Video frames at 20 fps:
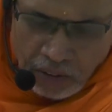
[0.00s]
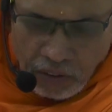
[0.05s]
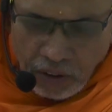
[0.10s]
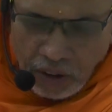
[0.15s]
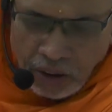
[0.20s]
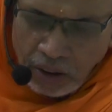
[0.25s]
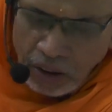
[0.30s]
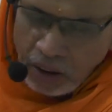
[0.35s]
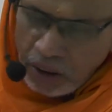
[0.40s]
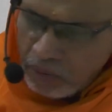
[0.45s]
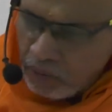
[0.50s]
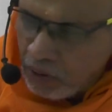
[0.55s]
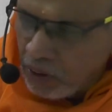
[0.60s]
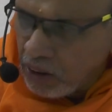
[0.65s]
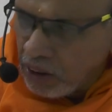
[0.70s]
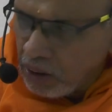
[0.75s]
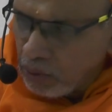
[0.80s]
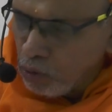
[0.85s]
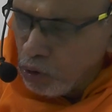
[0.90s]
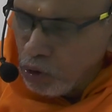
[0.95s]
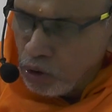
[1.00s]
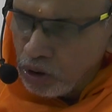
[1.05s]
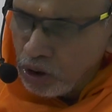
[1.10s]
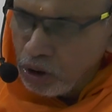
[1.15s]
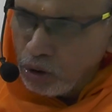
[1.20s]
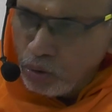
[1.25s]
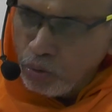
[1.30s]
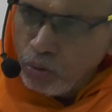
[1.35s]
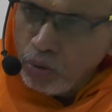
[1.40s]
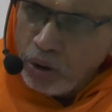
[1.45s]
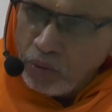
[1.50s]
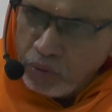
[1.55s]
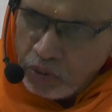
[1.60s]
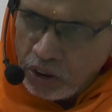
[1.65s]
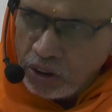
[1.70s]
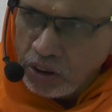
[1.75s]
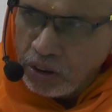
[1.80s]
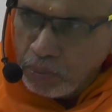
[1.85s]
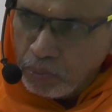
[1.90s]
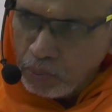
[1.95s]
will forget about that rule
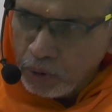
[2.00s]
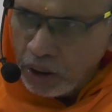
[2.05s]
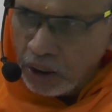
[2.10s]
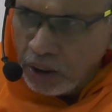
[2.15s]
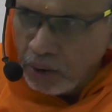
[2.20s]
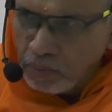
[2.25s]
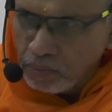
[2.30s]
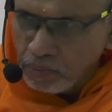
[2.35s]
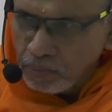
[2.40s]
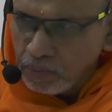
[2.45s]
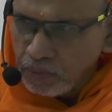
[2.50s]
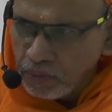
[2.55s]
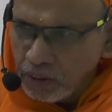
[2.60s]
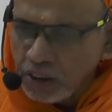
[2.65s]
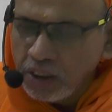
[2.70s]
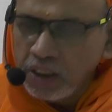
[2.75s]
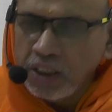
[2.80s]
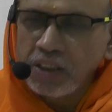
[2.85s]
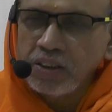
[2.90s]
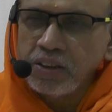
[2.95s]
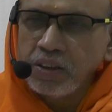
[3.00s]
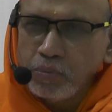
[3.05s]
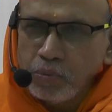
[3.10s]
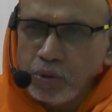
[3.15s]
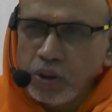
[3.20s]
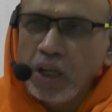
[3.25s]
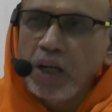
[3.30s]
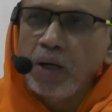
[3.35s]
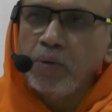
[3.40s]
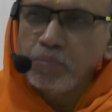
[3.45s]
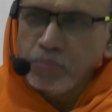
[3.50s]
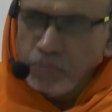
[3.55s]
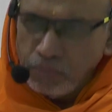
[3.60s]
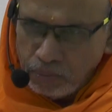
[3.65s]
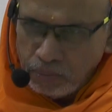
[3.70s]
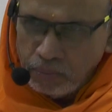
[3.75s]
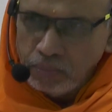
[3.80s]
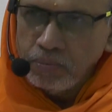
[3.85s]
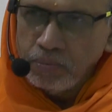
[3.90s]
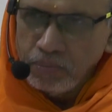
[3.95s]
after some time. They take some time
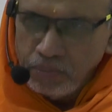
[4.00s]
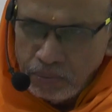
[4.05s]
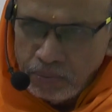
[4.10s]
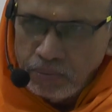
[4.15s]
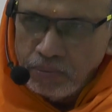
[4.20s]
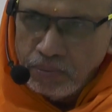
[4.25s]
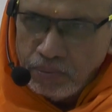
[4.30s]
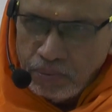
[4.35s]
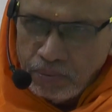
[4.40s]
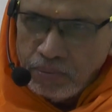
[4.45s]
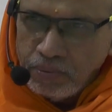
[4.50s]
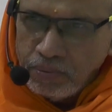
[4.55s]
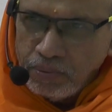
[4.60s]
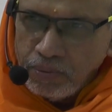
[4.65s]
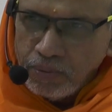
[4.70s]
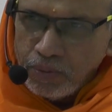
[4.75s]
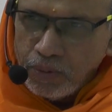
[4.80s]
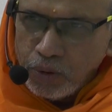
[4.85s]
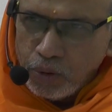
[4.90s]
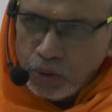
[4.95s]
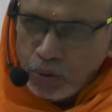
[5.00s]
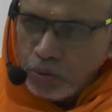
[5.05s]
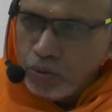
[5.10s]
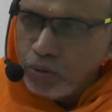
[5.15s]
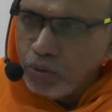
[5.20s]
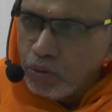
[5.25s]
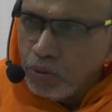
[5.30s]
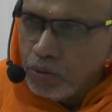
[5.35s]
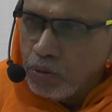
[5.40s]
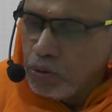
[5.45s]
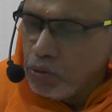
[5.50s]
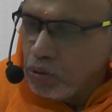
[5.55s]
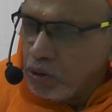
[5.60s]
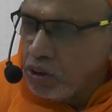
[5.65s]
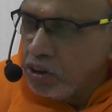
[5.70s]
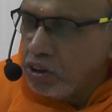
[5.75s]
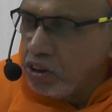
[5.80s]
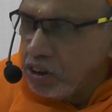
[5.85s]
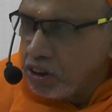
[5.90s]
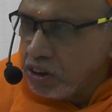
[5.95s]
to
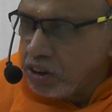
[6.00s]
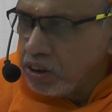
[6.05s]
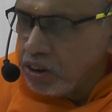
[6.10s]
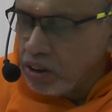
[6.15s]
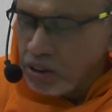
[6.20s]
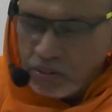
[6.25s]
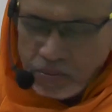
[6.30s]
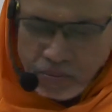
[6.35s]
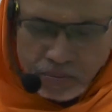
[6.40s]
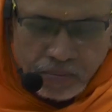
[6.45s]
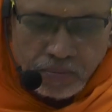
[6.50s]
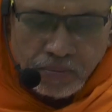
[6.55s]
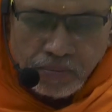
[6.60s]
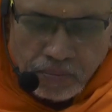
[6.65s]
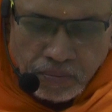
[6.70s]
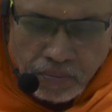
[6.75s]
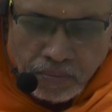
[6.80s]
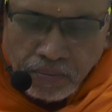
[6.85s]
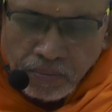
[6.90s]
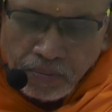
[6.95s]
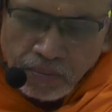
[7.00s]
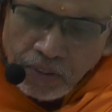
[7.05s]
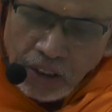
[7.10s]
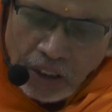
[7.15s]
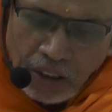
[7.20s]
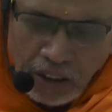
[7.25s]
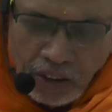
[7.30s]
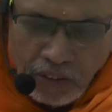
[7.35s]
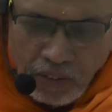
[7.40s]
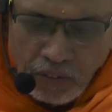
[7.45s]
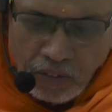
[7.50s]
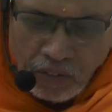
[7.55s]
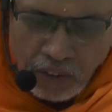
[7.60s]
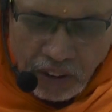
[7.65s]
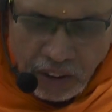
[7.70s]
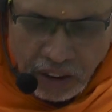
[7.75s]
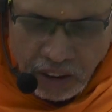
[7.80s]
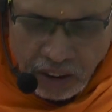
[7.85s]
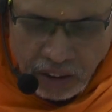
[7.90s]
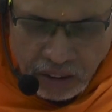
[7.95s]
adjust. Then they will
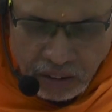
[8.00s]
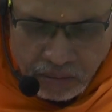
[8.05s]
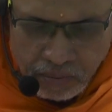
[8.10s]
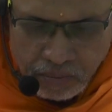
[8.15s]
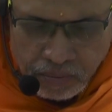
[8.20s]
forget.